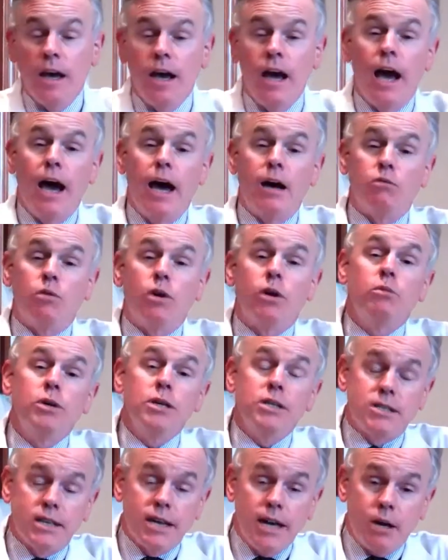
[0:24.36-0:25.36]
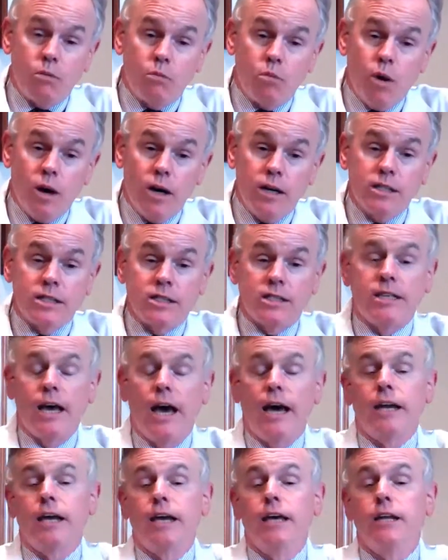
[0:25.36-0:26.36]
And what we said was
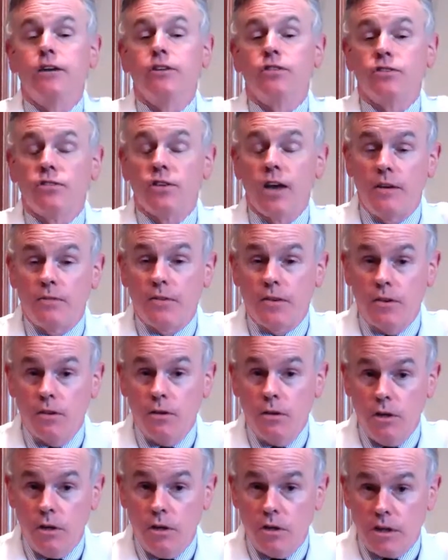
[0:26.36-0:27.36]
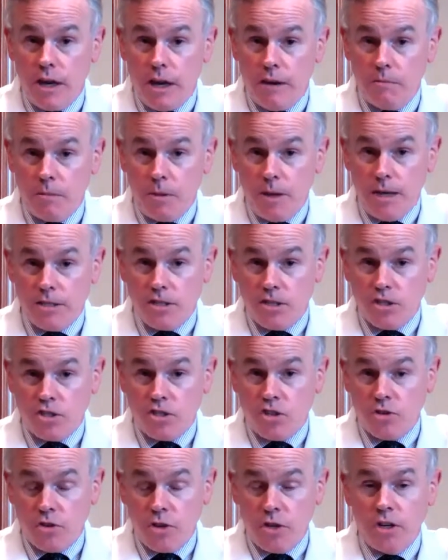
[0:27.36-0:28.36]
that it is safer to have plastic
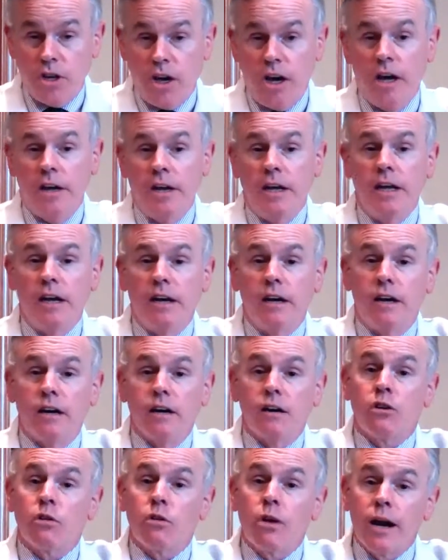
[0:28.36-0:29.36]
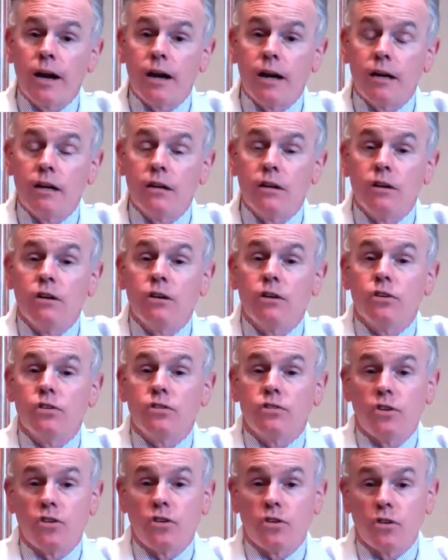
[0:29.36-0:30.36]
surgery done in an accredited
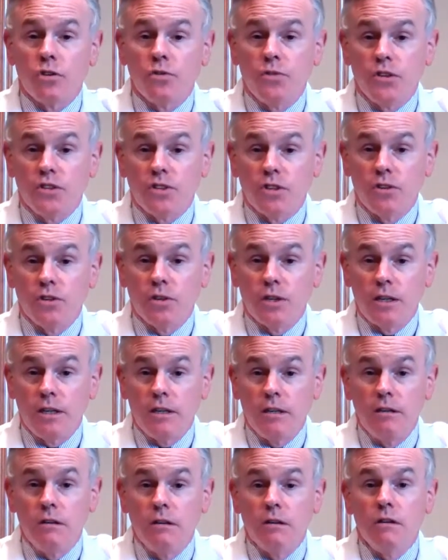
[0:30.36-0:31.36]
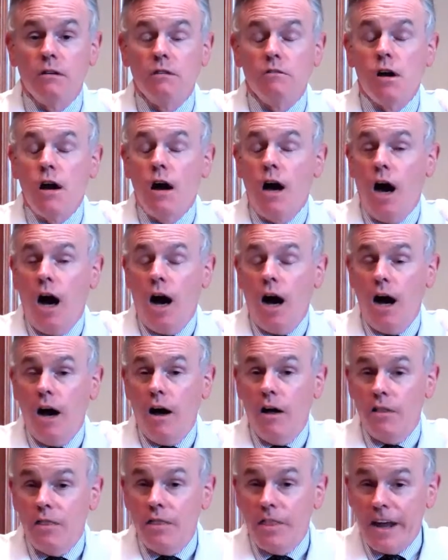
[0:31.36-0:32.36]
surgical facility
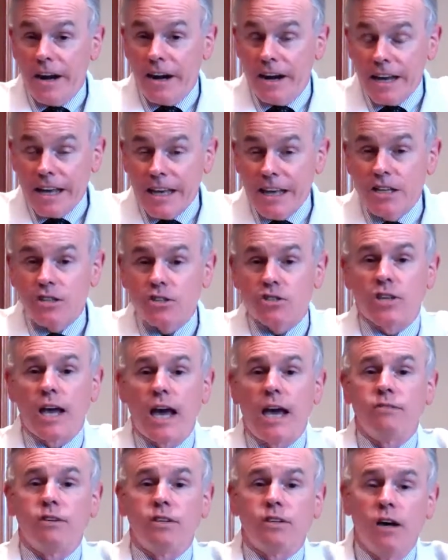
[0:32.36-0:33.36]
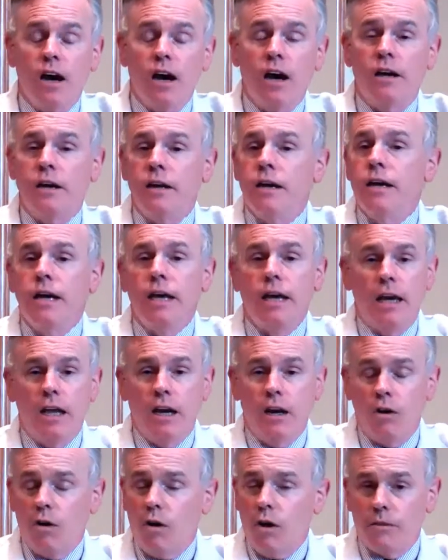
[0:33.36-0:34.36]
uh, than it is to have it done in
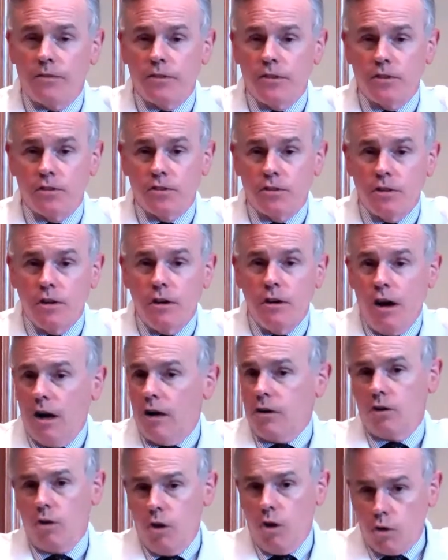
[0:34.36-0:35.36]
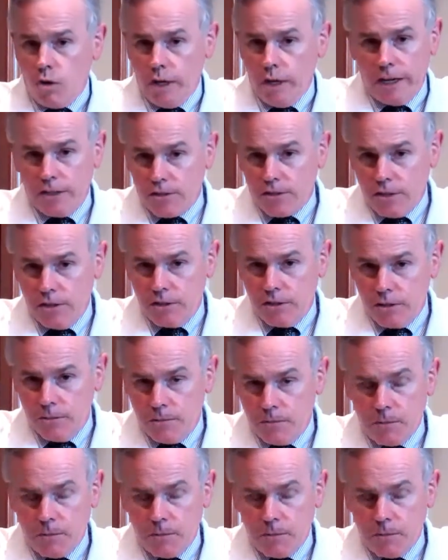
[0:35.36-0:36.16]
an office under local anesthesia.